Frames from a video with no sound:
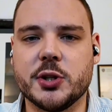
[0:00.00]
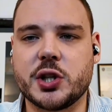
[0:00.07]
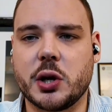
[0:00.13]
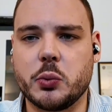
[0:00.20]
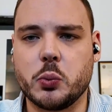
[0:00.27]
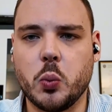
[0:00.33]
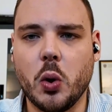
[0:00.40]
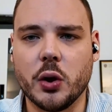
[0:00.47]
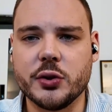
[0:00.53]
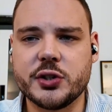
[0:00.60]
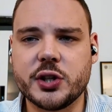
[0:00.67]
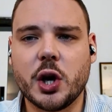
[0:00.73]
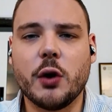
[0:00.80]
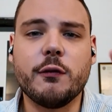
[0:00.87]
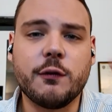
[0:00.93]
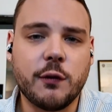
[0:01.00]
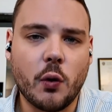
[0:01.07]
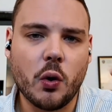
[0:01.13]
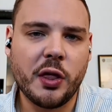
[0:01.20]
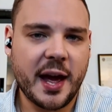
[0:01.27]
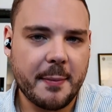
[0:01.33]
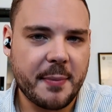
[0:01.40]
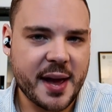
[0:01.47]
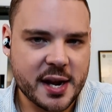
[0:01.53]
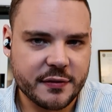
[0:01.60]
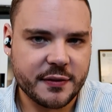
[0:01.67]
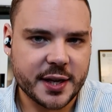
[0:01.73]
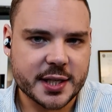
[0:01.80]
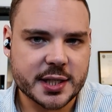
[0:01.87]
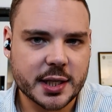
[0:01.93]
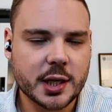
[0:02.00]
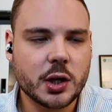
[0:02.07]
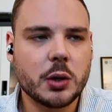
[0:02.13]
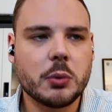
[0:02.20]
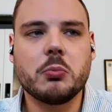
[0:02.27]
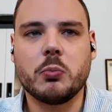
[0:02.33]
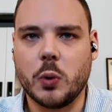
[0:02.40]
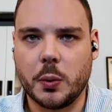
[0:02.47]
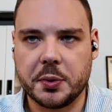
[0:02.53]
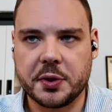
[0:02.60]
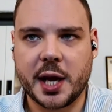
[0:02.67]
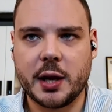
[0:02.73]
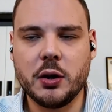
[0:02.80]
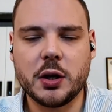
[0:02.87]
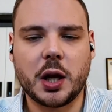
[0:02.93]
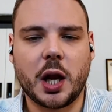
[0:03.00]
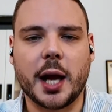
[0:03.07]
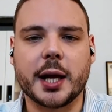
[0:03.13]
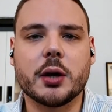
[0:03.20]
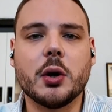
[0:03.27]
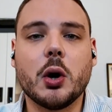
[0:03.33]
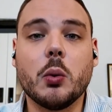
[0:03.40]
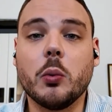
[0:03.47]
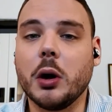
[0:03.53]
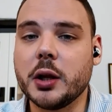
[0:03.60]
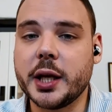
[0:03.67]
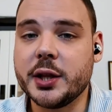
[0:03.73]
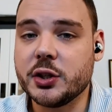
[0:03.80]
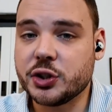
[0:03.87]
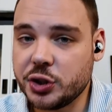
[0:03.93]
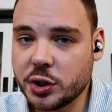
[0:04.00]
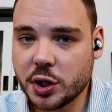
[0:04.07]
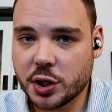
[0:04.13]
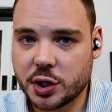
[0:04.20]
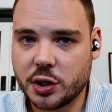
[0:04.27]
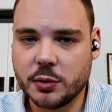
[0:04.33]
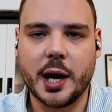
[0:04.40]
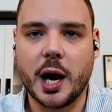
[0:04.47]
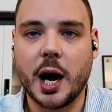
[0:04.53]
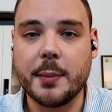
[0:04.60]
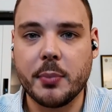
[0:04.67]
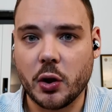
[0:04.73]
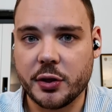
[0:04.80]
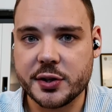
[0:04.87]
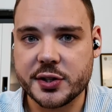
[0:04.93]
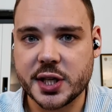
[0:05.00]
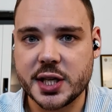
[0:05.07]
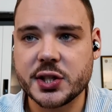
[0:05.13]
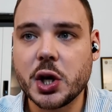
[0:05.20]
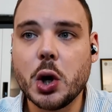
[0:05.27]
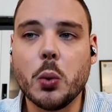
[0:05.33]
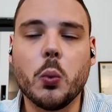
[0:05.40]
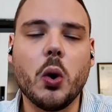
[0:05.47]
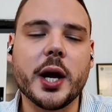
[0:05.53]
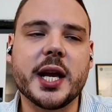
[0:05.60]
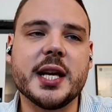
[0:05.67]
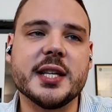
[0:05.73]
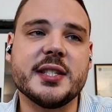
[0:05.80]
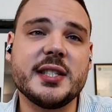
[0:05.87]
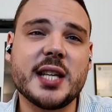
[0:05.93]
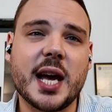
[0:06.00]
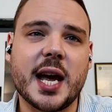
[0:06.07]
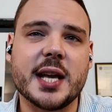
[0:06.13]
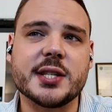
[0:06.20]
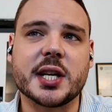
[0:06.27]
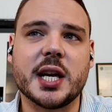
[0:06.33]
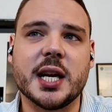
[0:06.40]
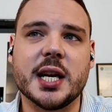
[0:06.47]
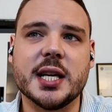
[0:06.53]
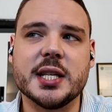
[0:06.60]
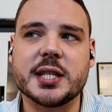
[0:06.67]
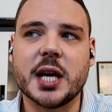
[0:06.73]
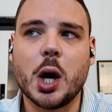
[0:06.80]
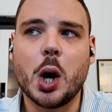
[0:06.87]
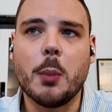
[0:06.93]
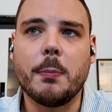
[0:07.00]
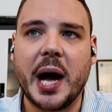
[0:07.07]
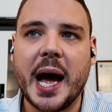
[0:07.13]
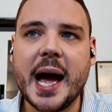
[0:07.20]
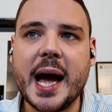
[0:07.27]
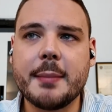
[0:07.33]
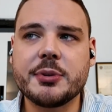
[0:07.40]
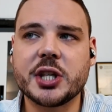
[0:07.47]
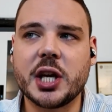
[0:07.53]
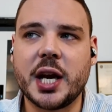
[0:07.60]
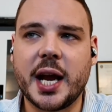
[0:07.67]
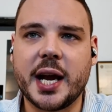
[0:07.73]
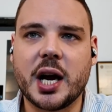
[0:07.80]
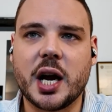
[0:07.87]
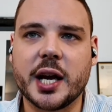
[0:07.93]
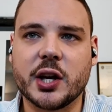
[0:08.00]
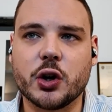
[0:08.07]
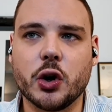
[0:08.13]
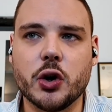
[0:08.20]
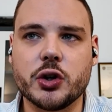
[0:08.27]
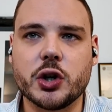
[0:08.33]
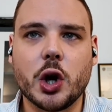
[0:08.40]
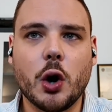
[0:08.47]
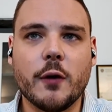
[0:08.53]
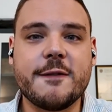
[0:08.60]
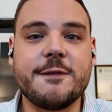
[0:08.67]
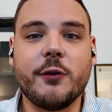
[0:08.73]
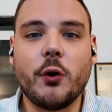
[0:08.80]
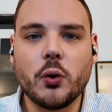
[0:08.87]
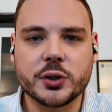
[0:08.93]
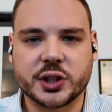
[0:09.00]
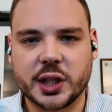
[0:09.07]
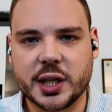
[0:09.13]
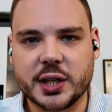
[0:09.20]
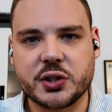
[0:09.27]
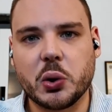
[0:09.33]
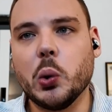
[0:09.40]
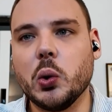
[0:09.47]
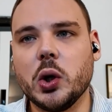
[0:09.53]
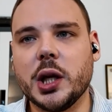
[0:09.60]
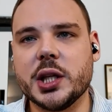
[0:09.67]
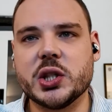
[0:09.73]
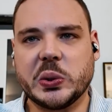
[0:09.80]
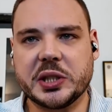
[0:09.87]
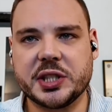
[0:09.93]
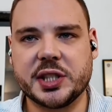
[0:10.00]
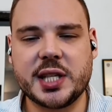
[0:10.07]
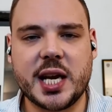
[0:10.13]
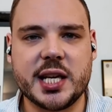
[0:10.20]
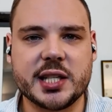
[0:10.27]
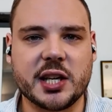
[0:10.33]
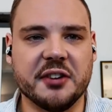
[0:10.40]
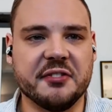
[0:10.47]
don't want for their benefit. What would that look like? Well, in the sugar cube hypothesis, what he says is perhaps an AI could force us all into a state of